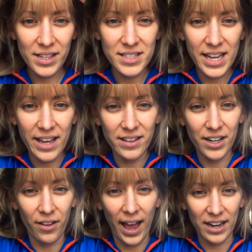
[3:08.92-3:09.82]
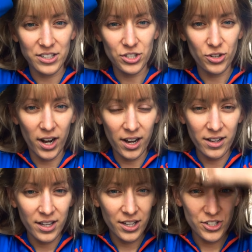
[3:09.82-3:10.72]
take a little extra
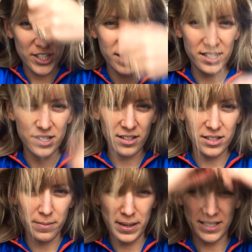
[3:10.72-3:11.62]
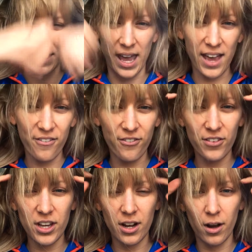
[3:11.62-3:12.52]
just to be safe,
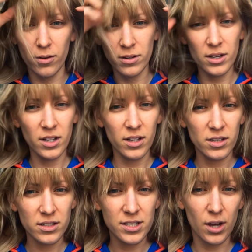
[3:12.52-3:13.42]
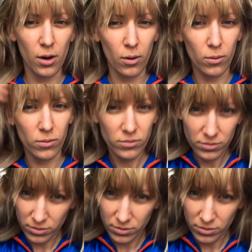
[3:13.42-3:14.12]
you know? So